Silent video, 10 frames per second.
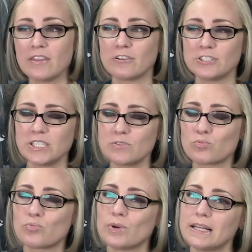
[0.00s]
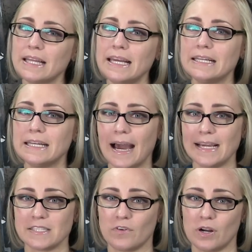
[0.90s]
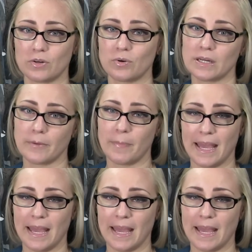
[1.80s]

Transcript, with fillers: They're just really nice for acrylic